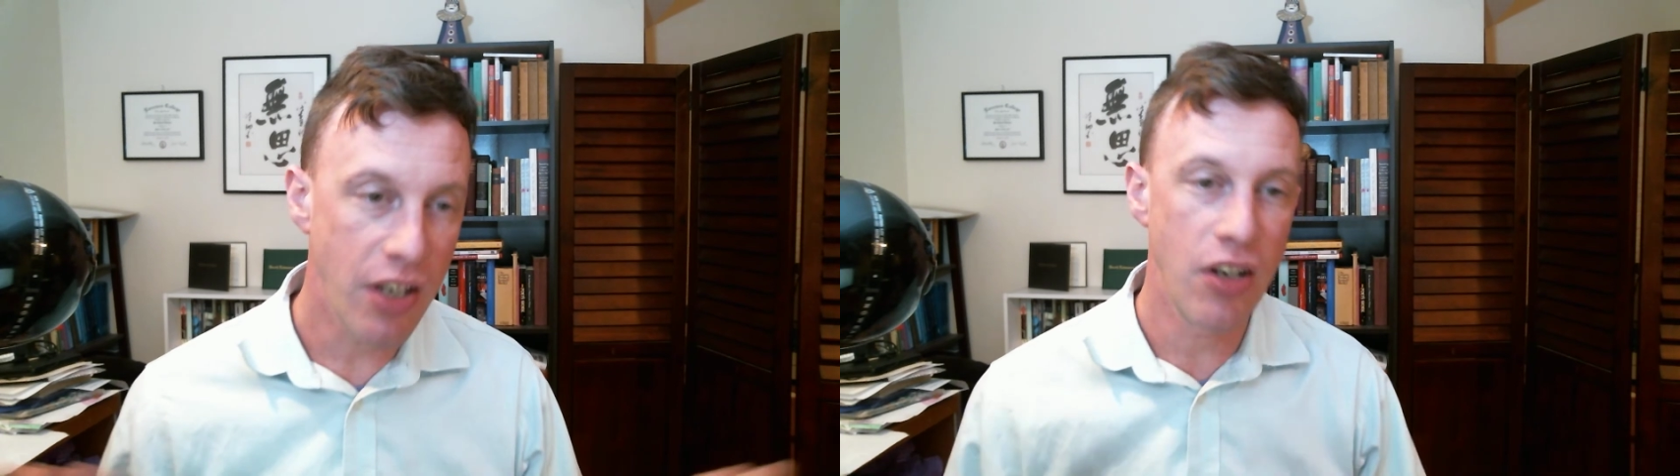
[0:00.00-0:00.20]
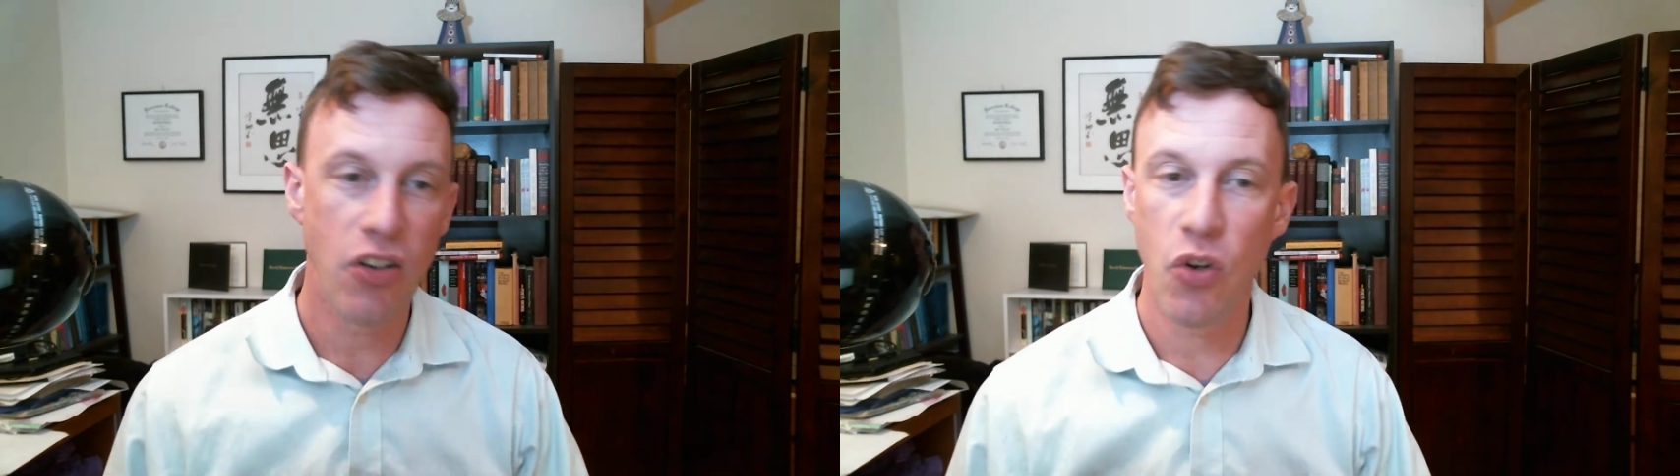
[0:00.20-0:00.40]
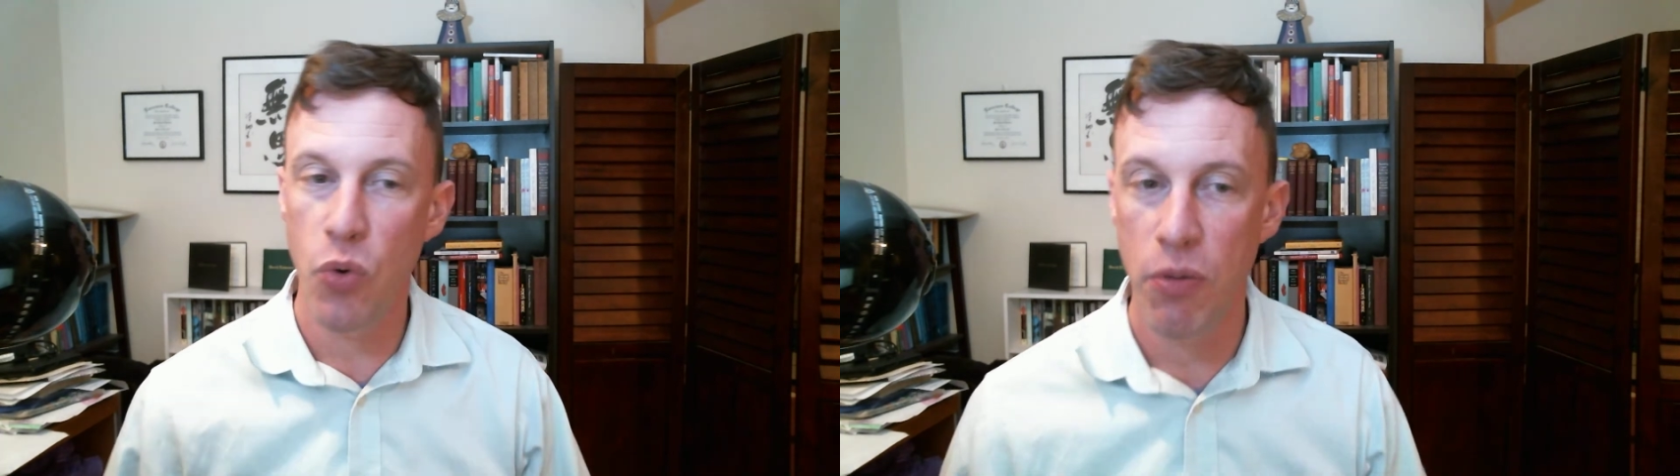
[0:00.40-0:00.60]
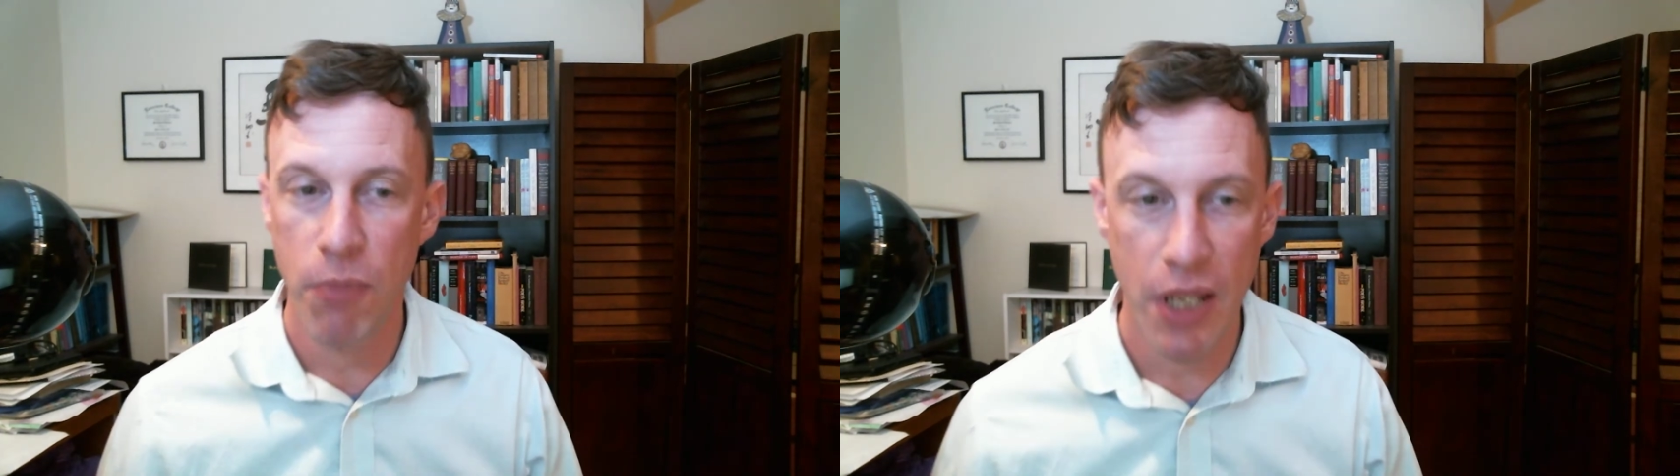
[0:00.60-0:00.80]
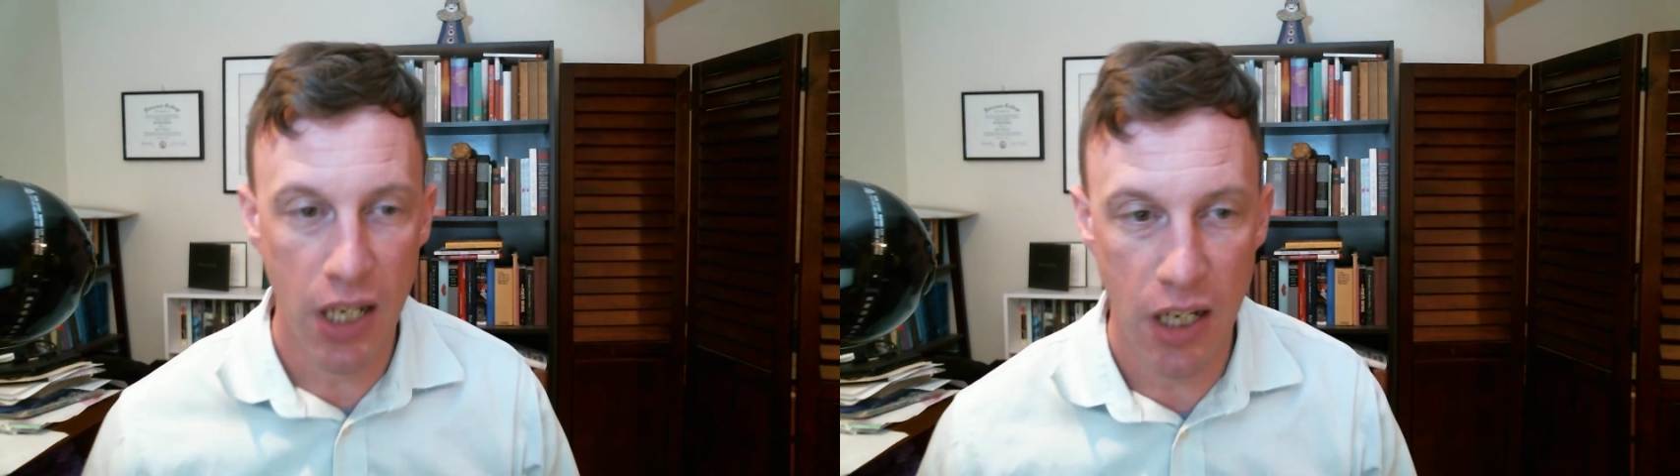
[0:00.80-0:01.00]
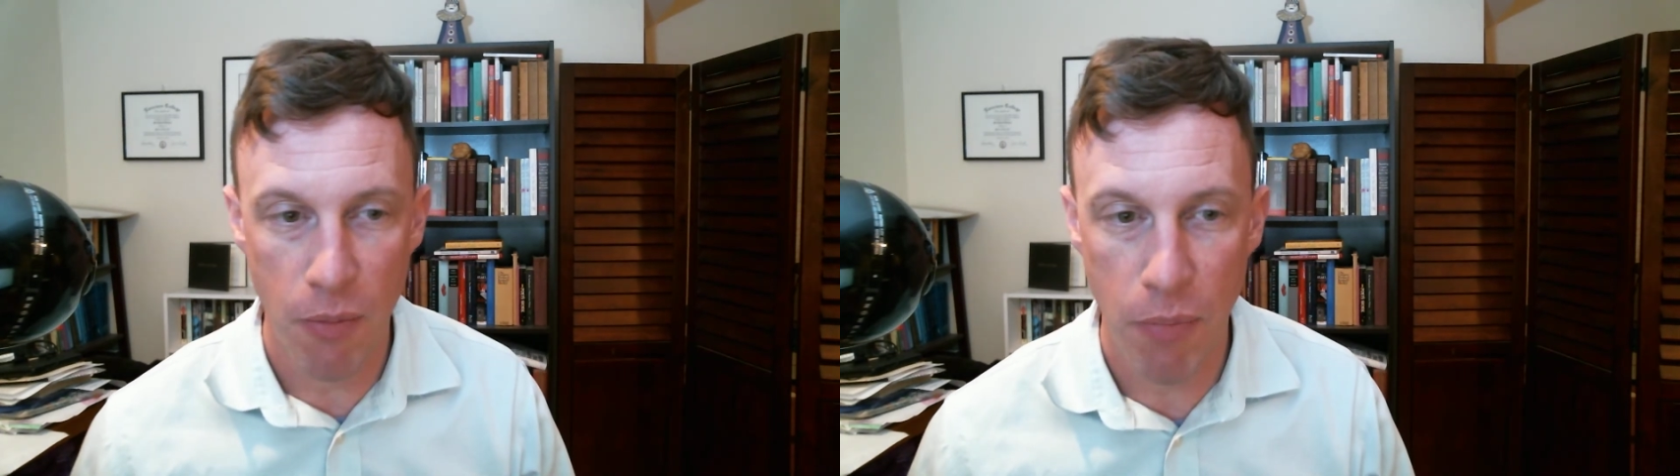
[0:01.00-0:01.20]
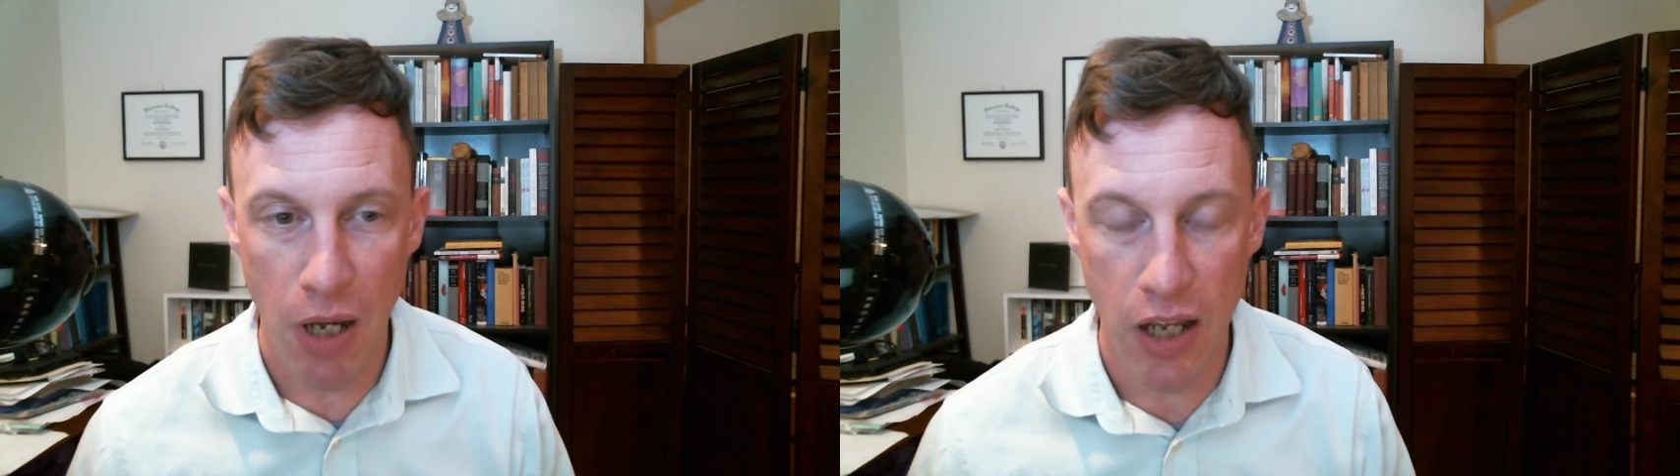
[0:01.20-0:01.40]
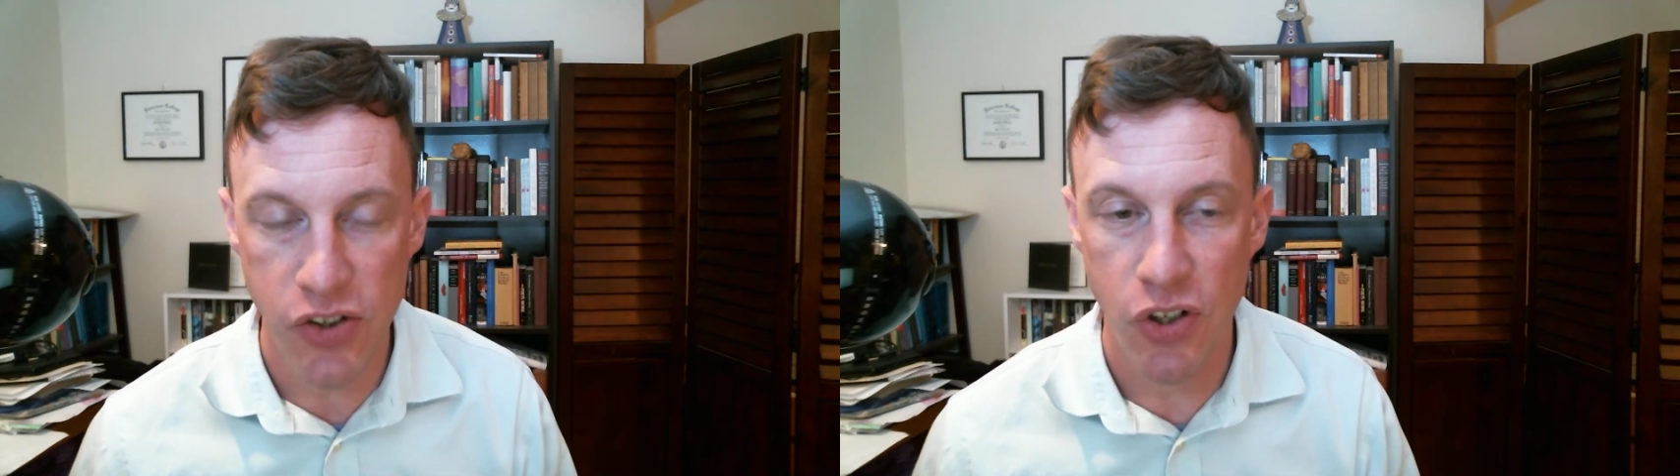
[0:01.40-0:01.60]
to do with being an
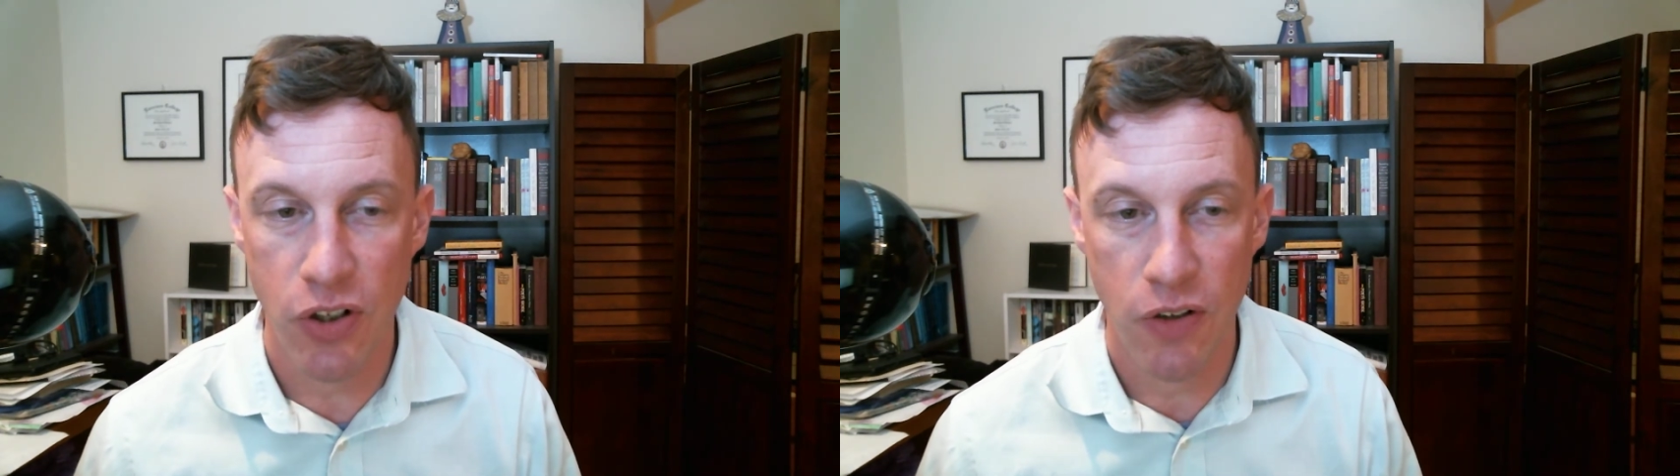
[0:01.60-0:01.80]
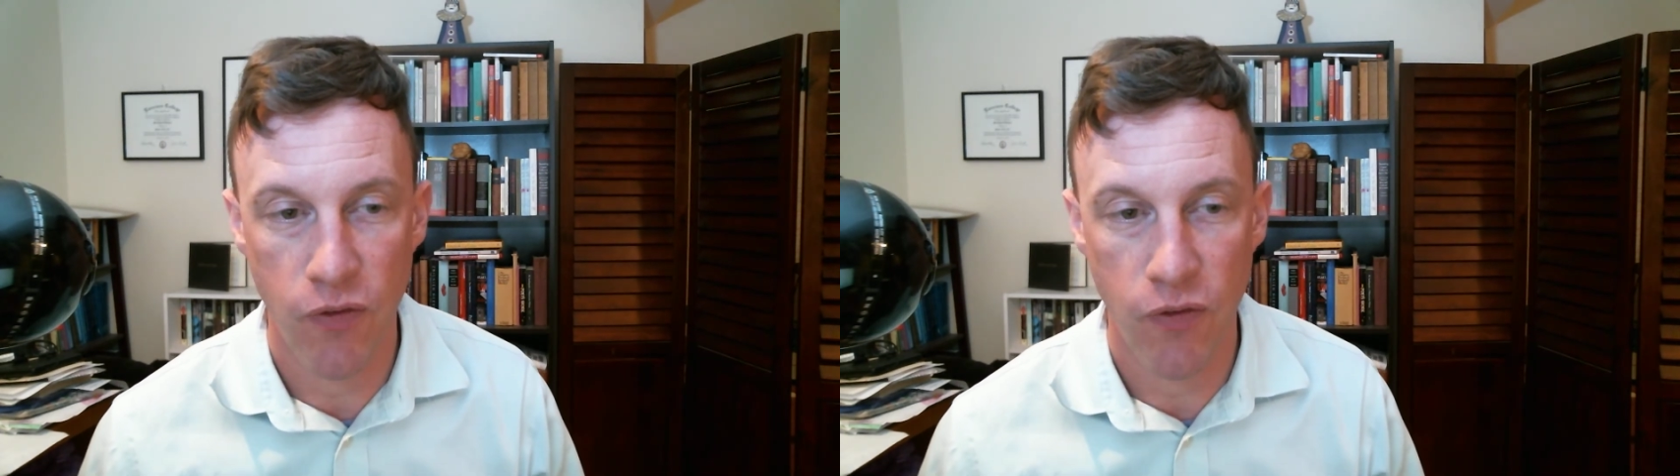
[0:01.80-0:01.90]
imposter.